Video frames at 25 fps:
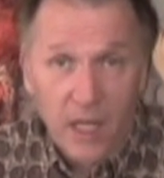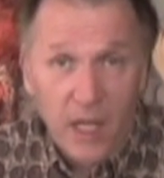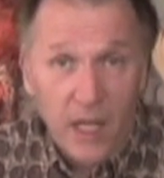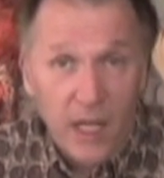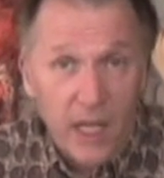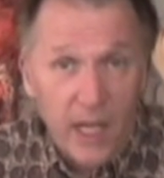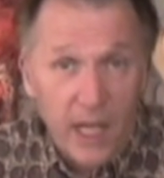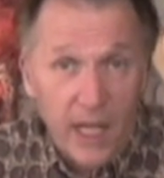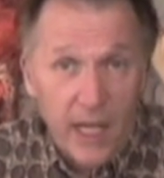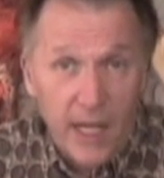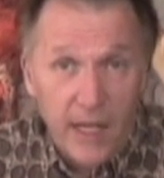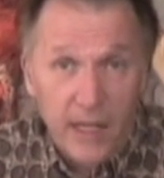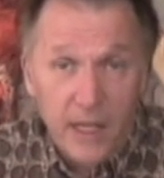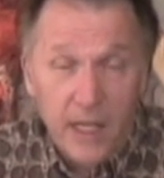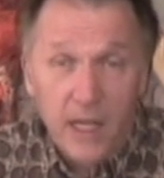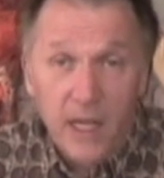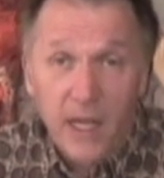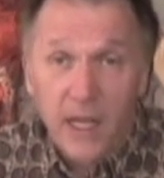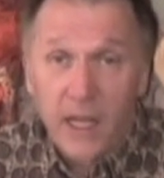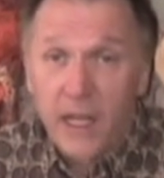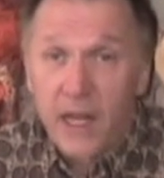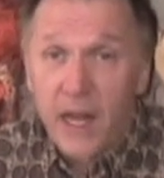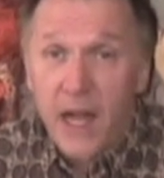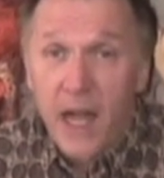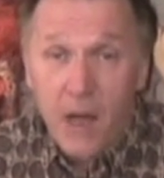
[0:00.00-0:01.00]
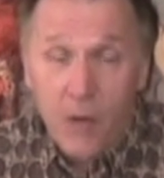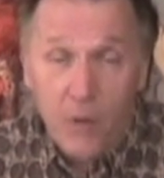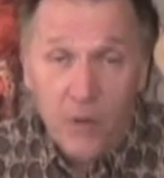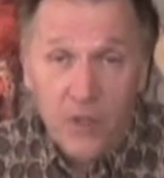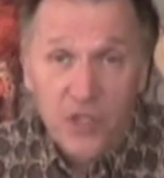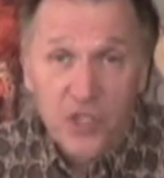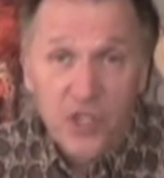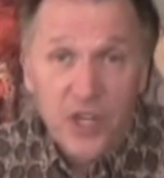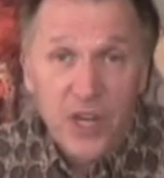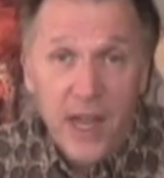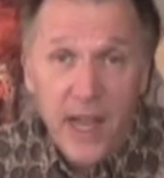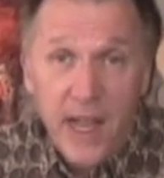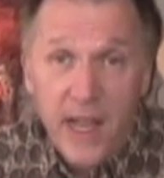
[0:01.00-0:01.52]
And, and how it
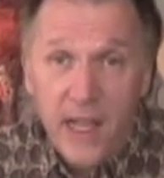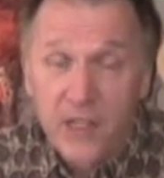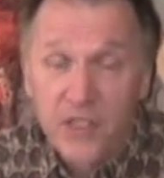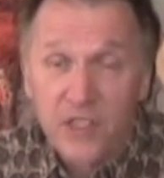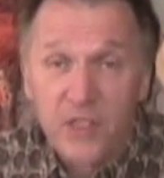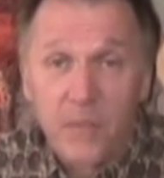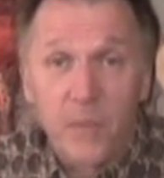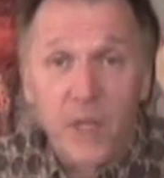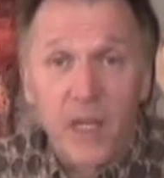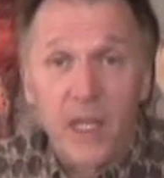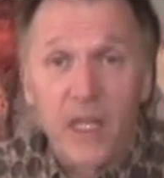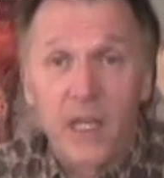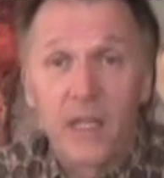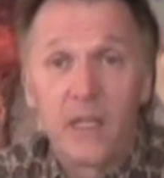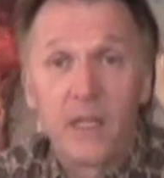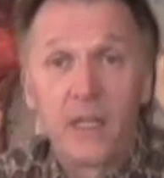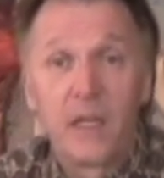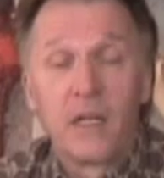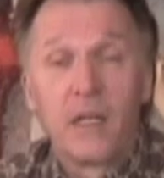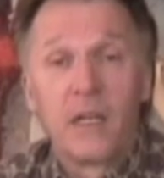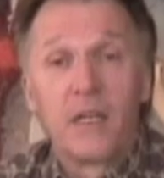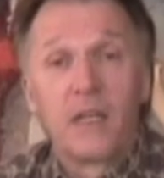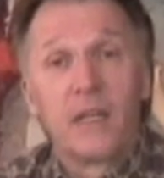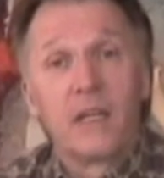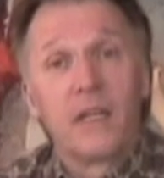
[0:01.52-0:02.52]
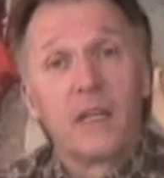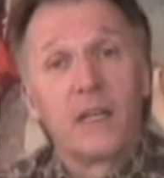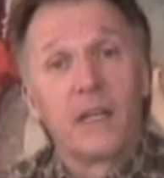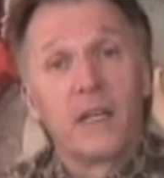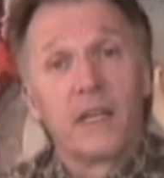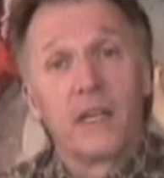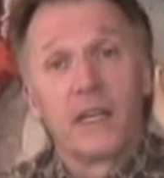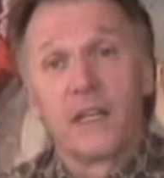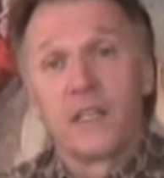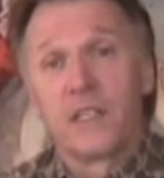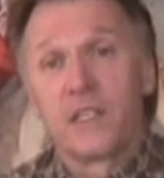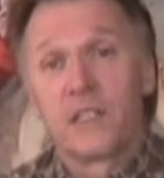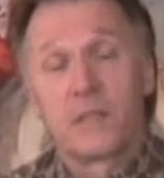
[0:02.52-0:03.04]
changed me
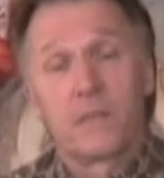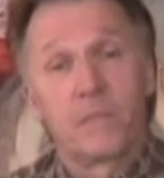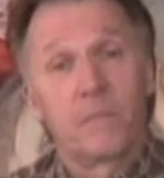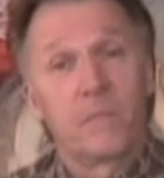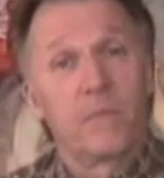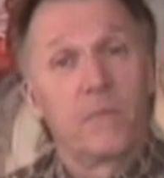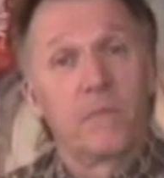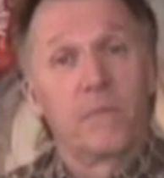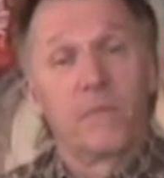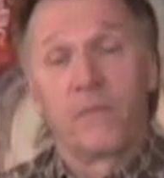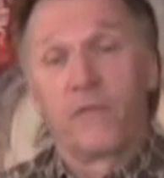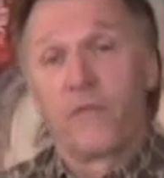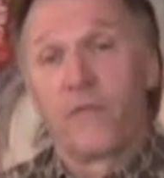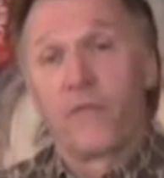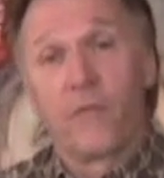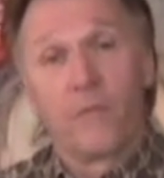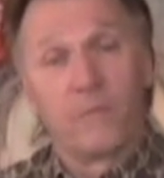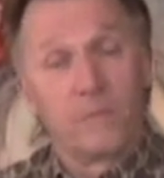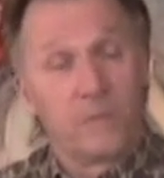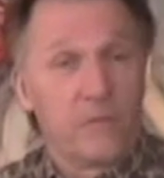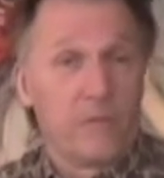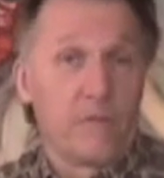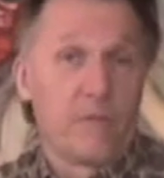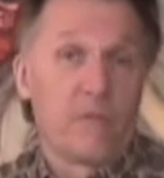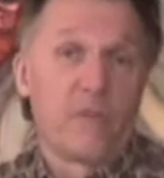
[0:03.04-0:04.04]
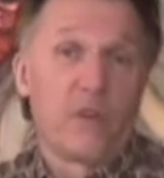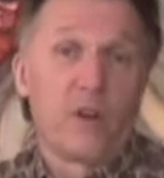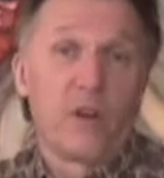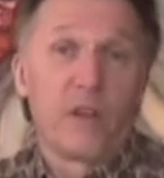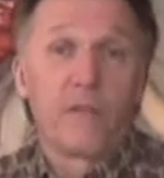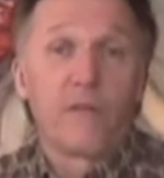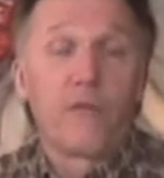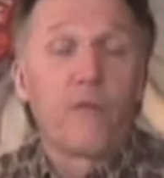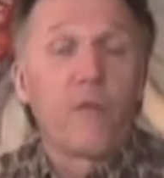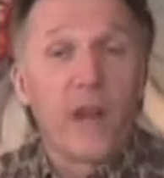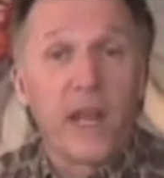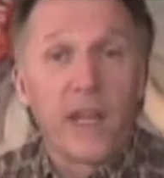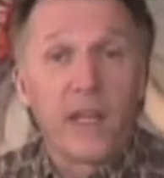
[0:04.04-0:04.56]
is very
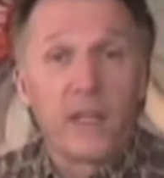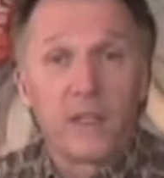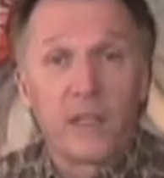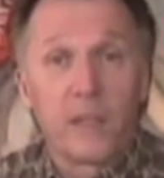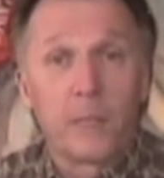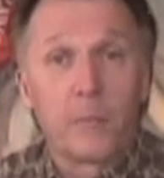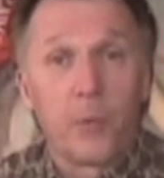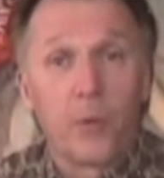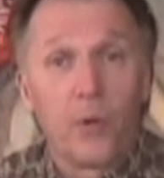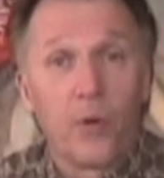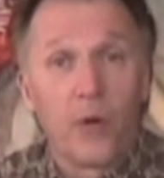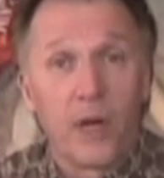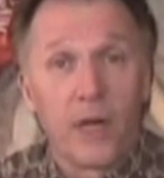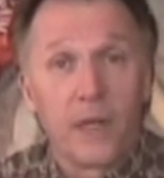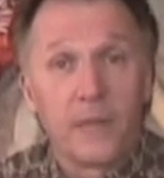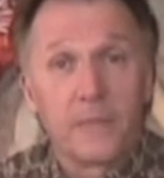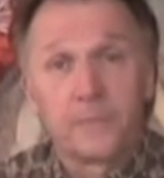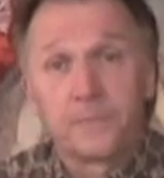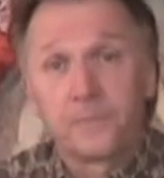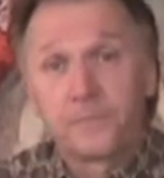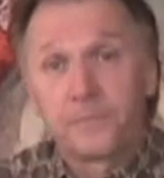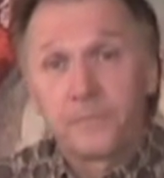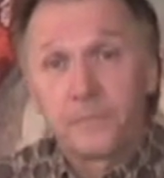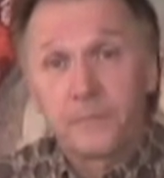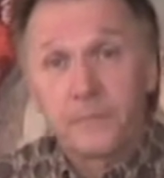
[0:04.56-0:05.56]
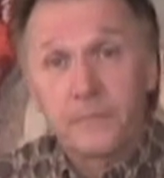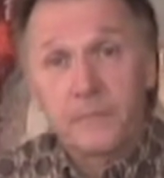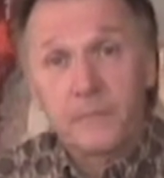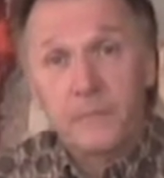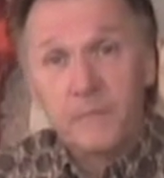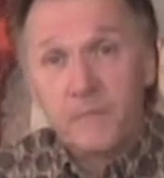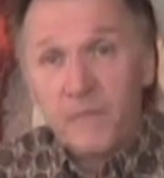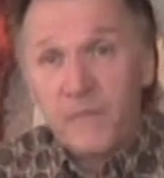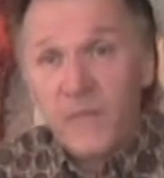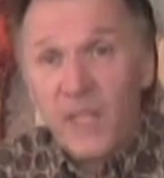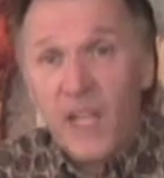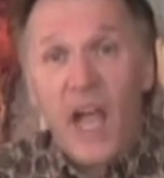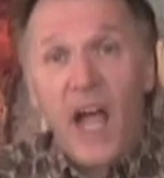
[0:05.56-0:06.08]
frankly put,
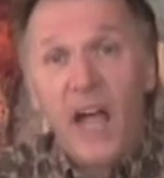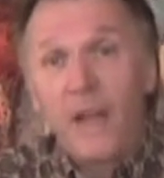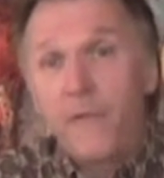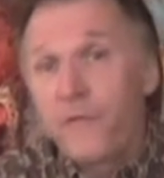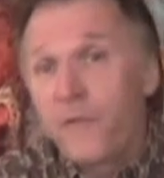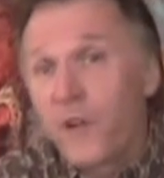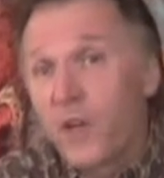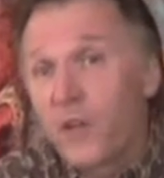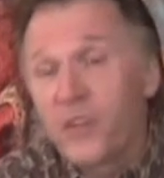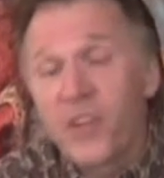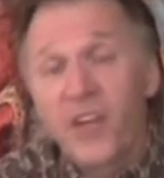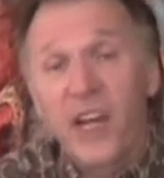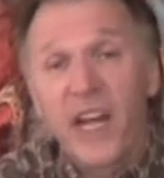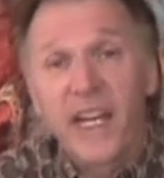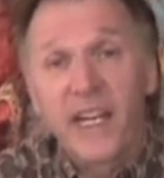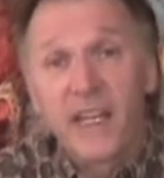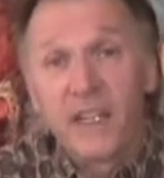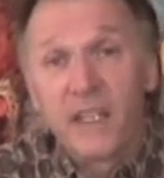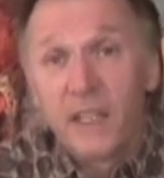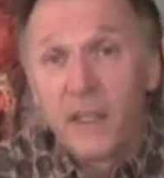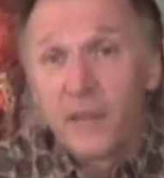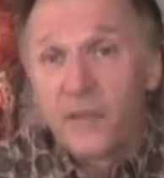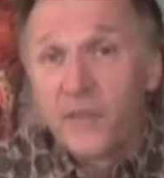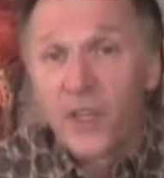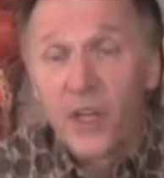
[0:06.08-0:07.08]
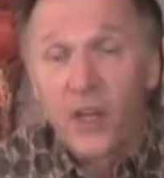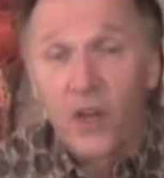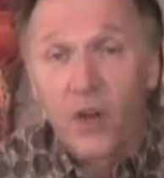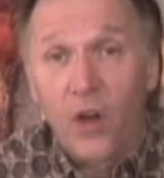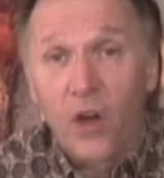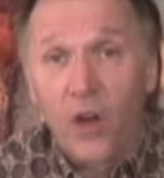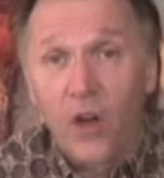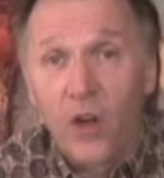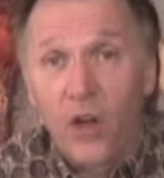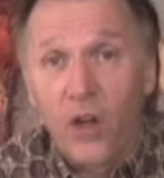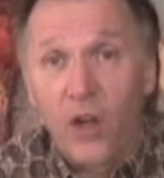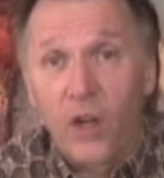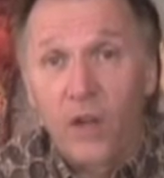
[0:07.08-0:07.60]
I felt that I had lived it
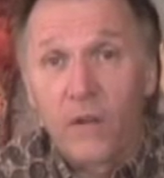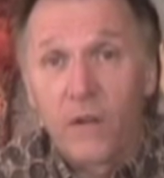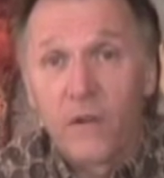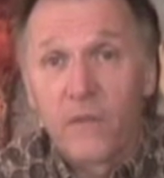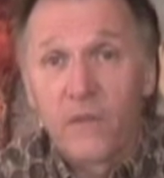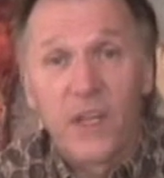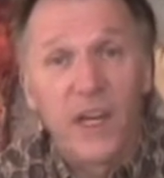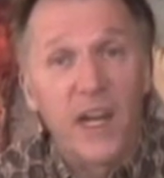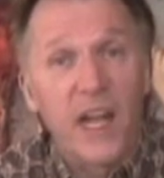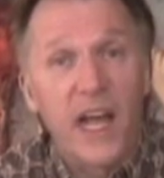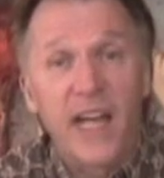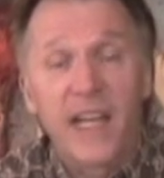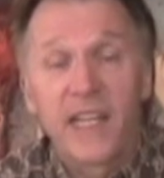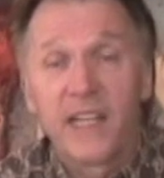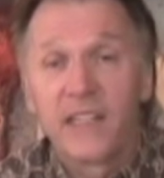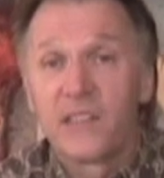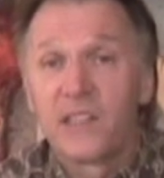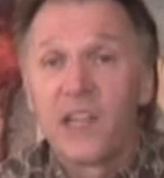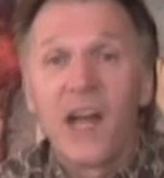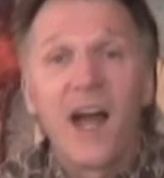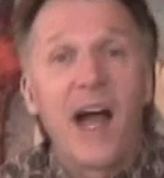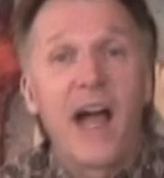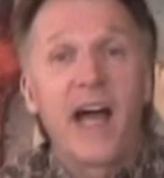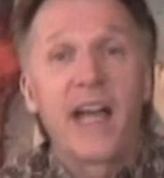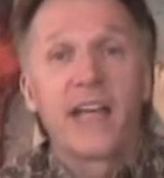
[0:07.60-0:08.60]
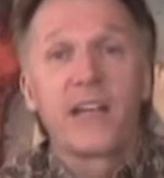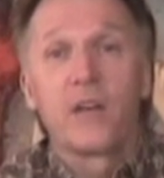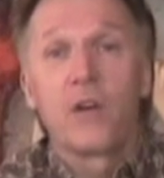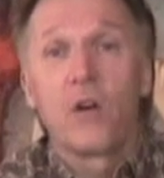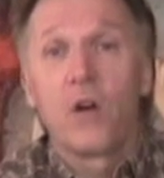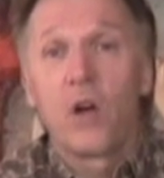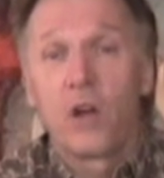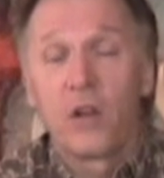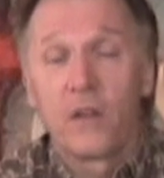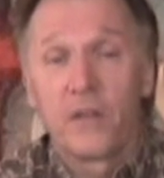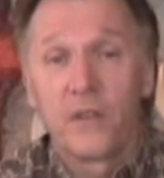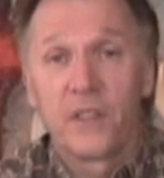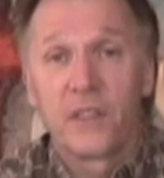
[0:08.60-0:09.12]
all, that I had died
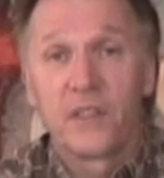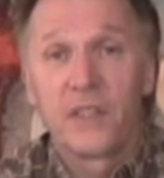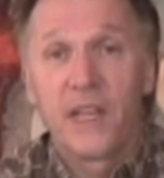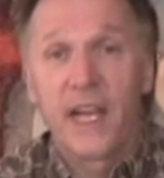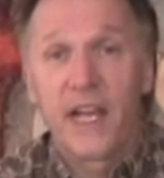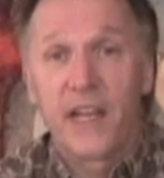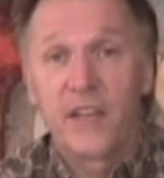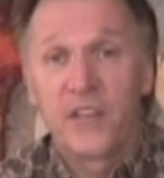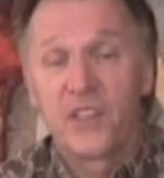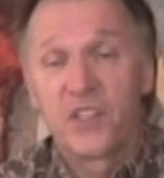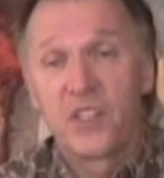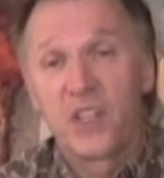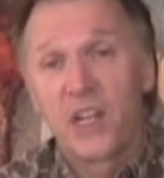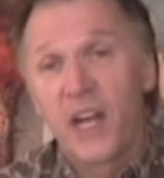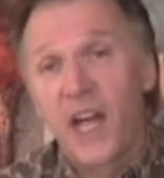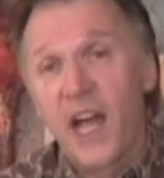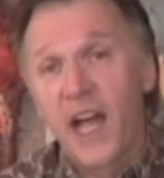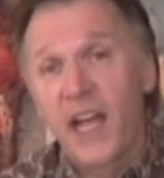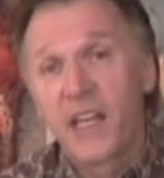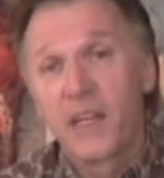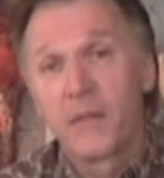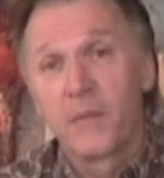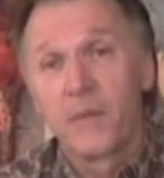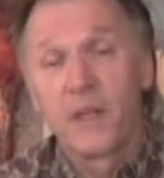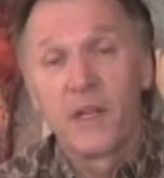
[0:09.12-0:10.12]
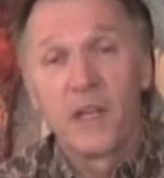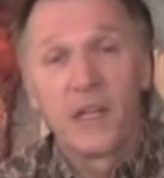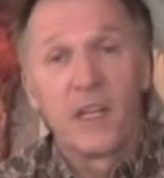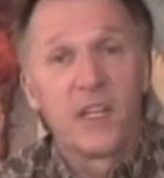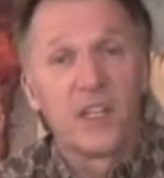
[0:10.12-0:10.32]
all of the deaths, that I had